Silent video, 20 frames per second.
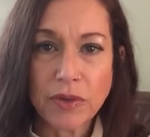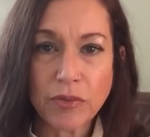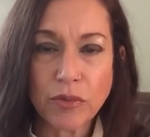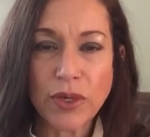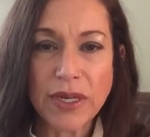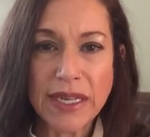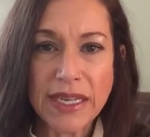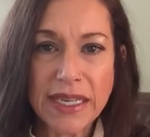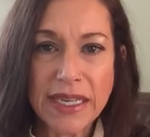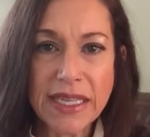
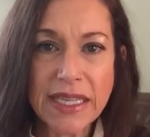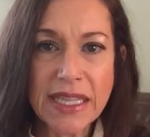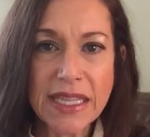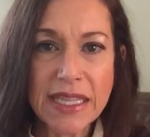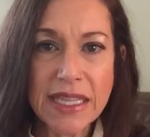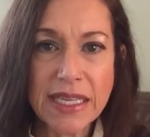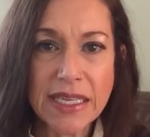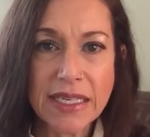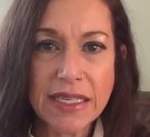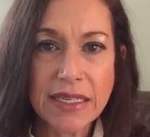Breathe,
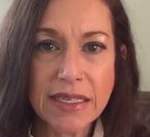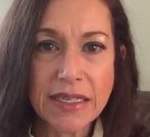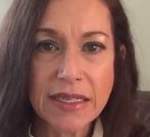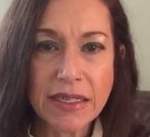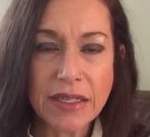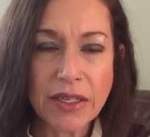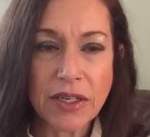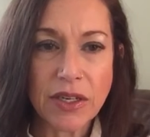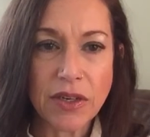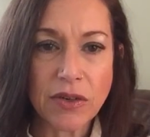
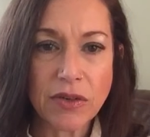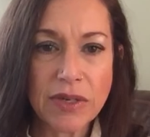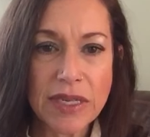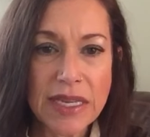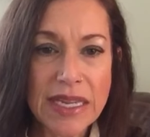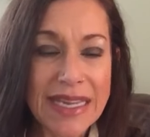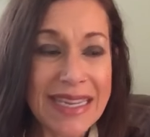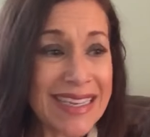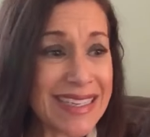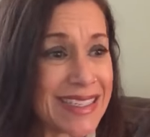you know,
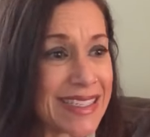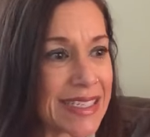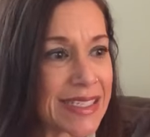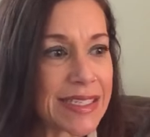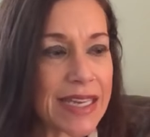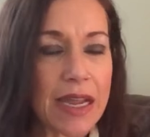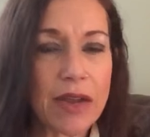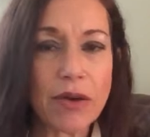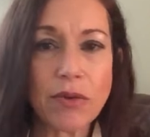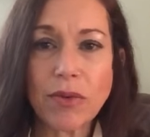is
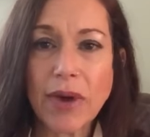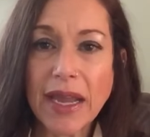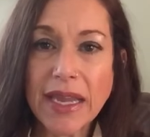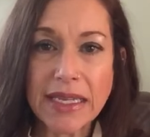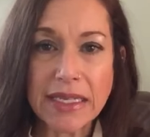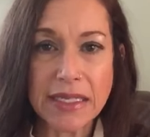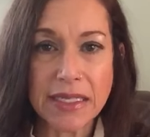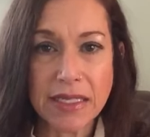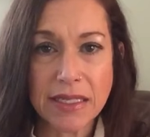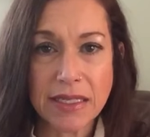this not
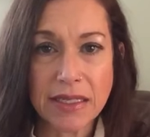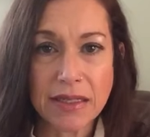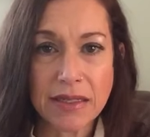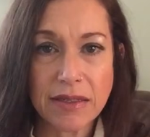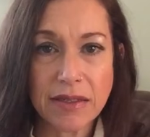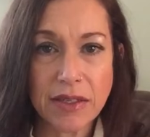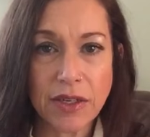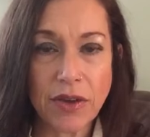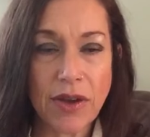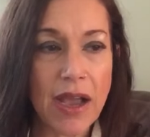right?
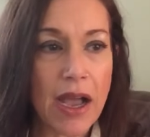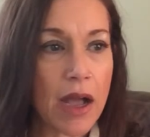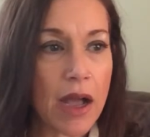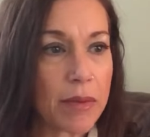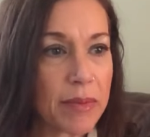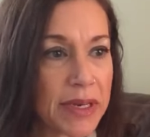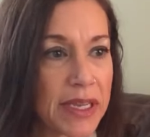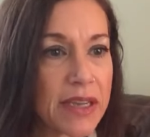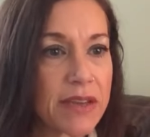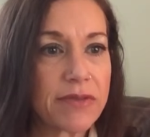You know, how
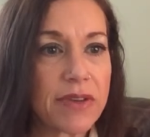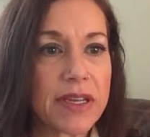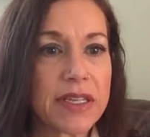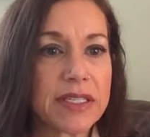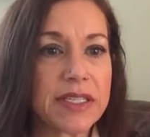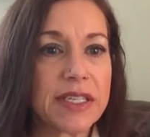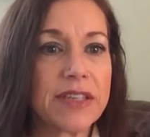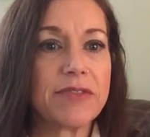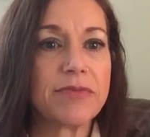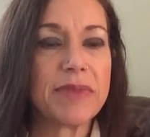many of
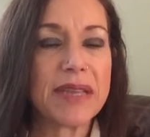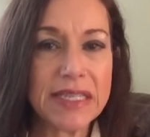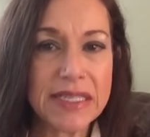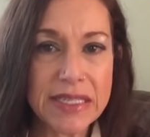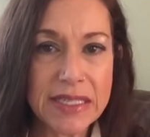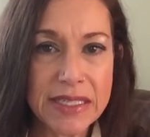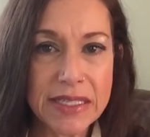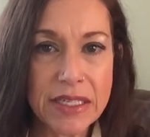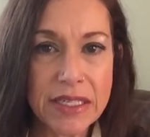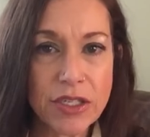us have made
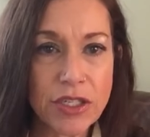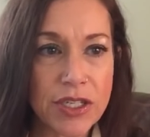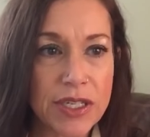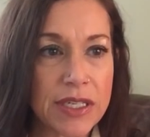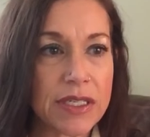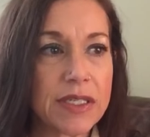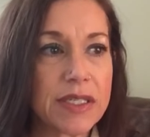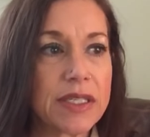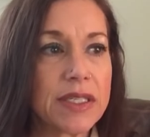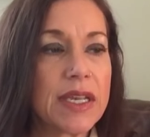
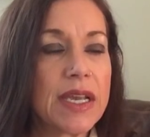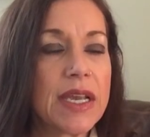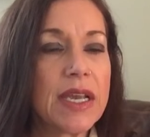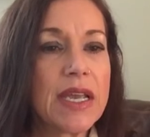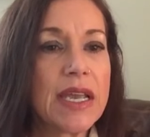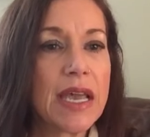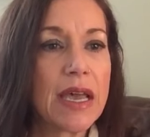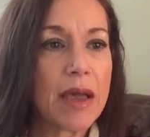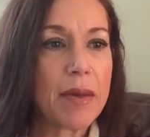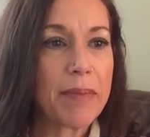decisions
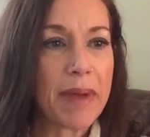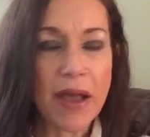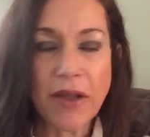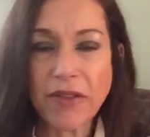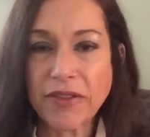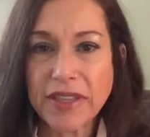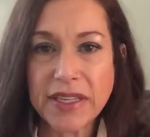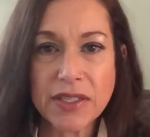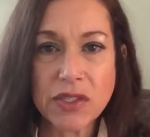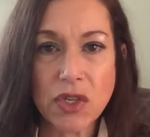
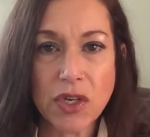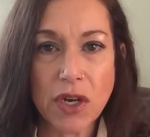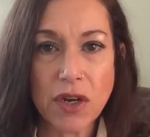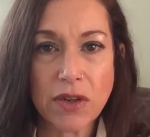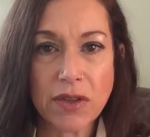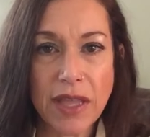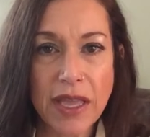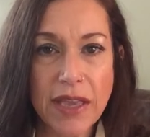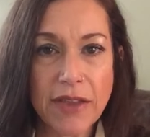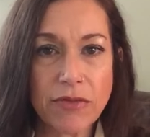about things in
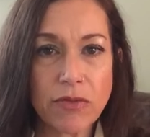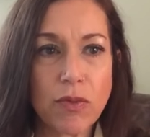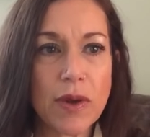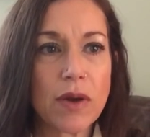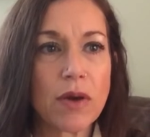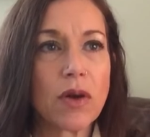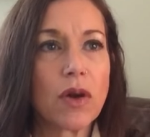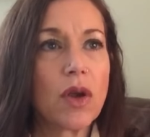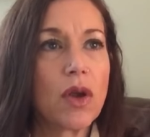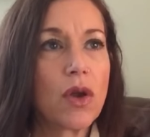our life
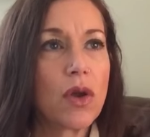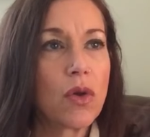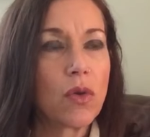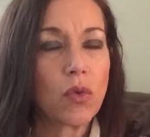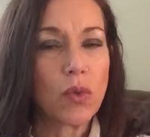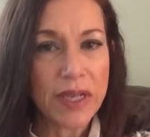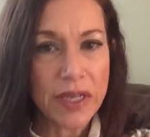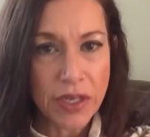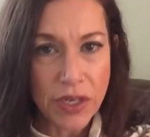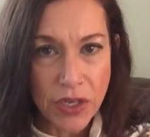where
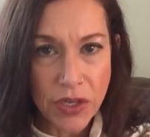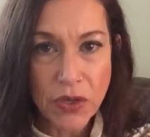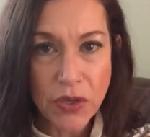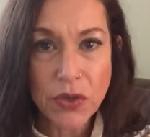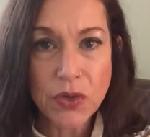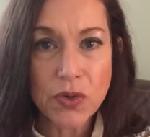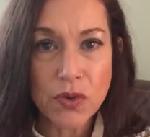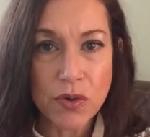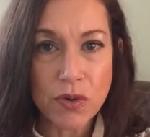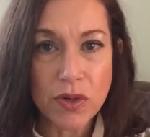we
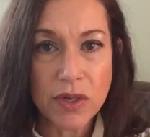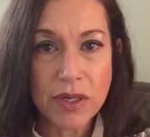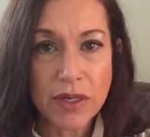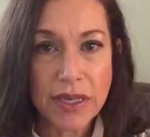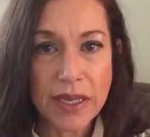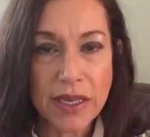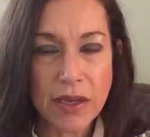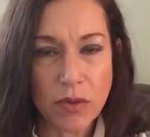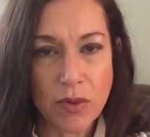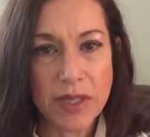knew
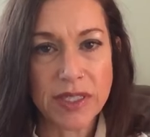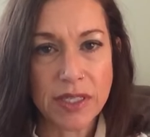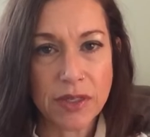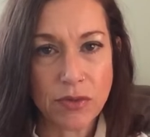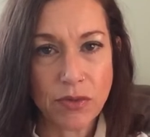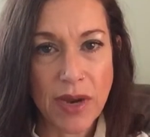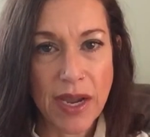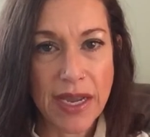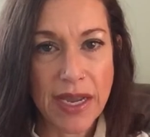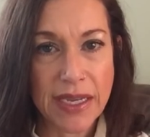it
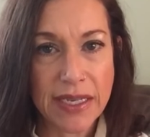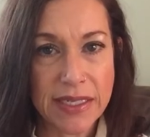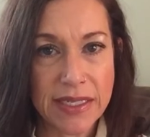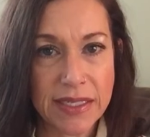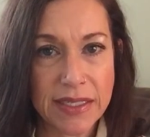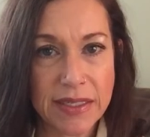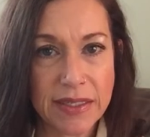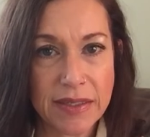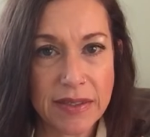wasn't right,